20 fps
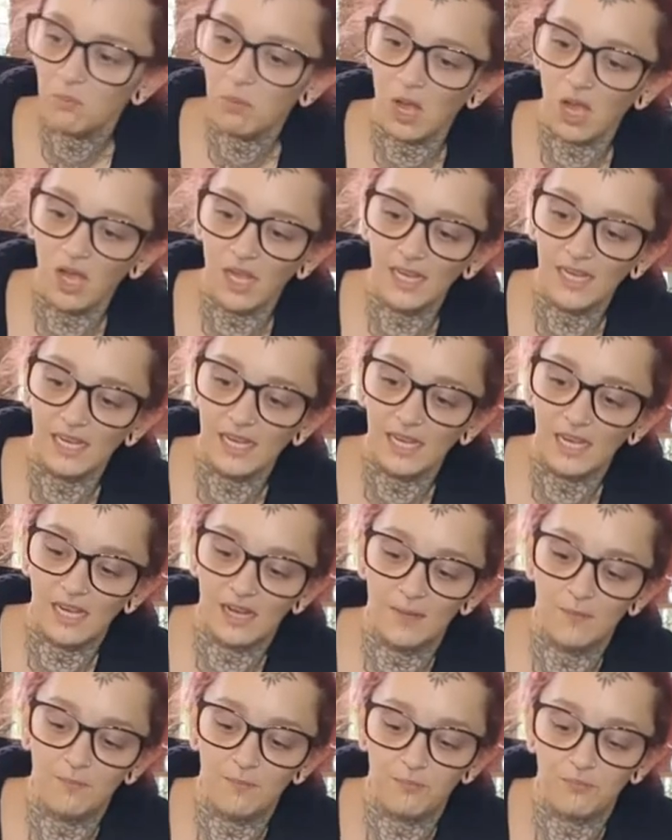my
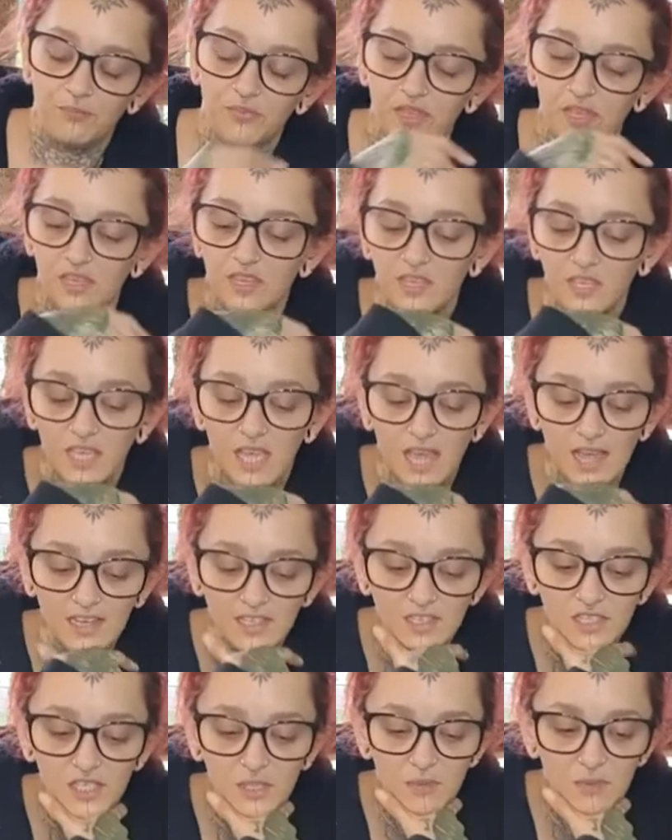um,
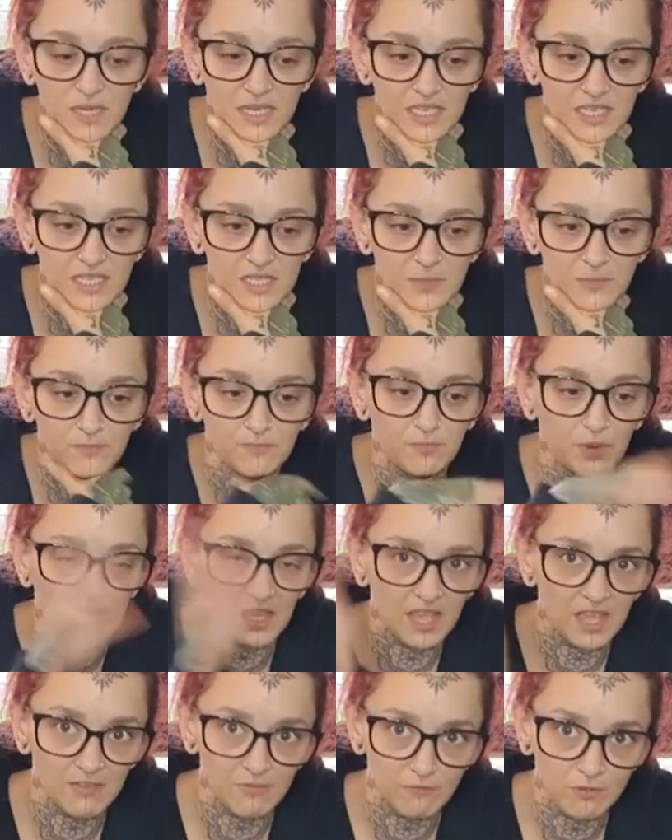cactus mix,
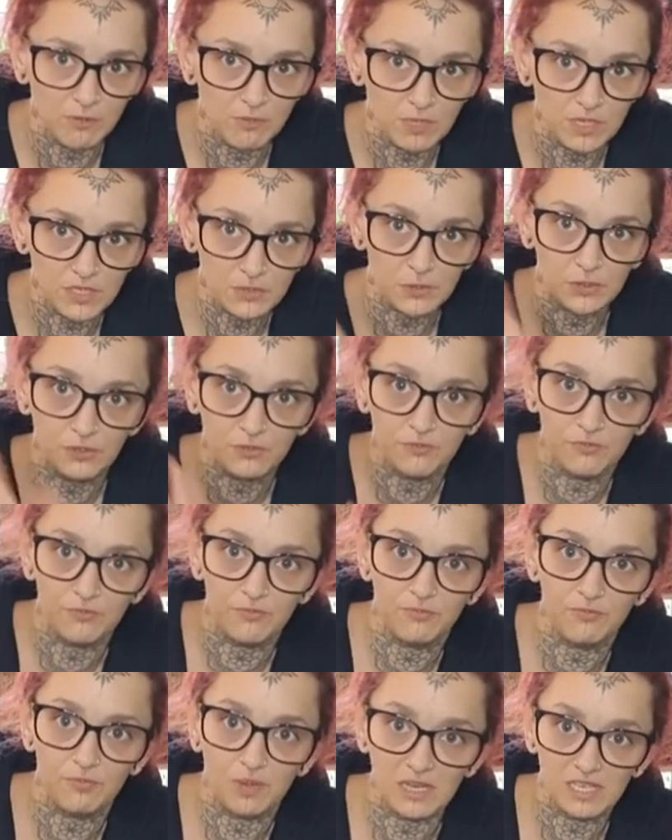again from my soil,
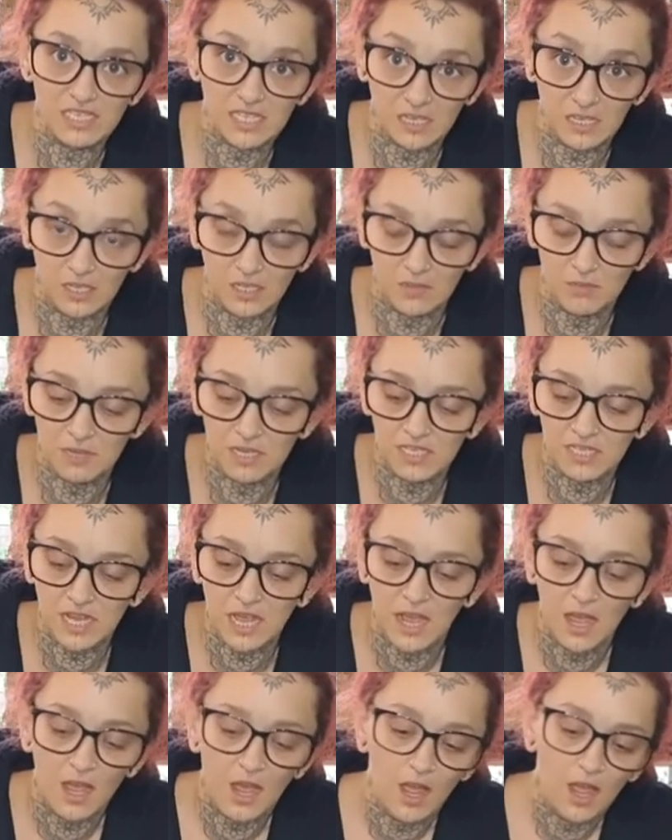my succulent
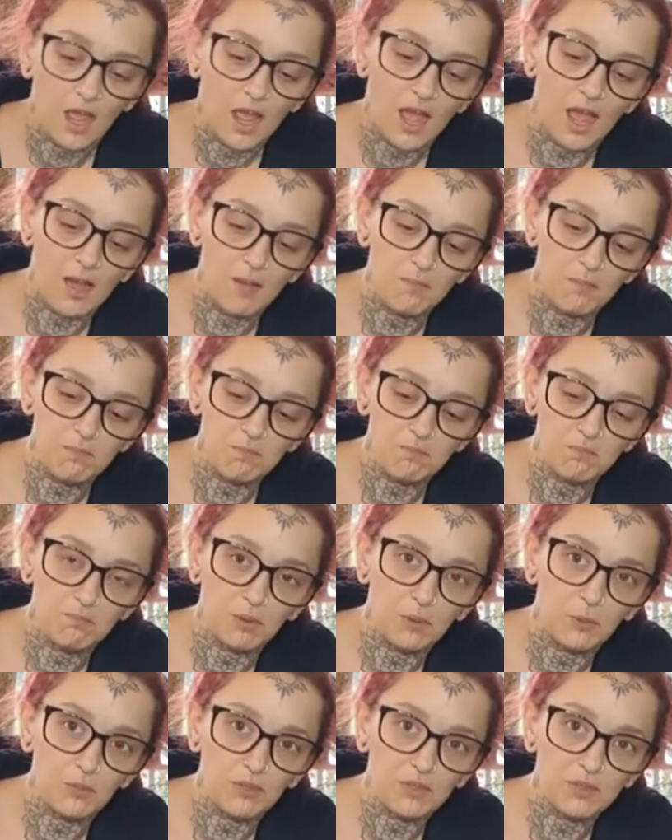mix, um,
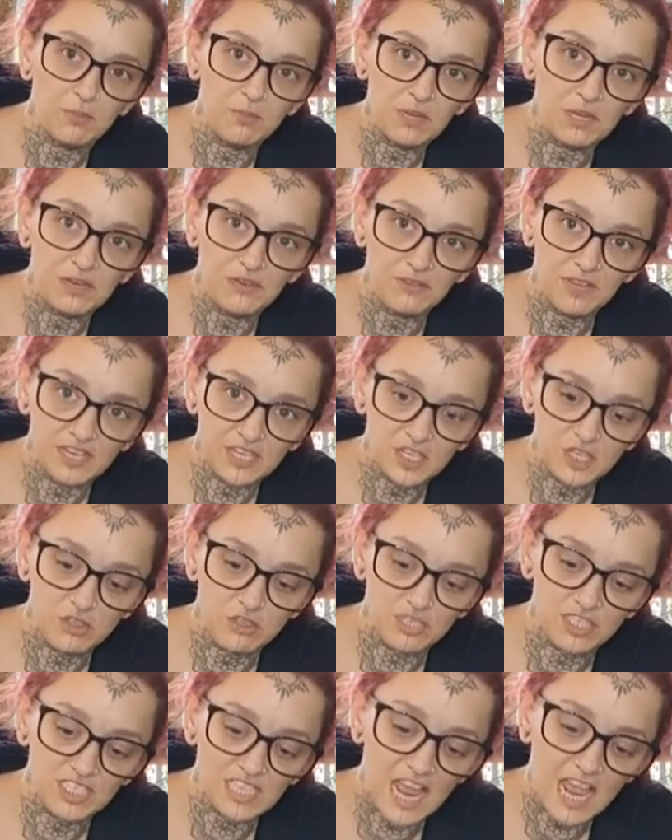but with a bit of
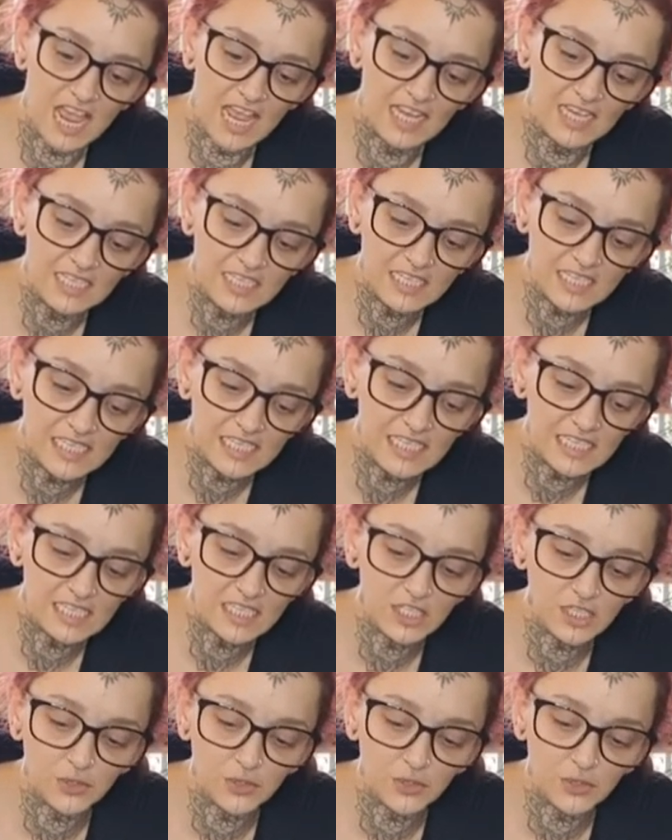extra sand in it.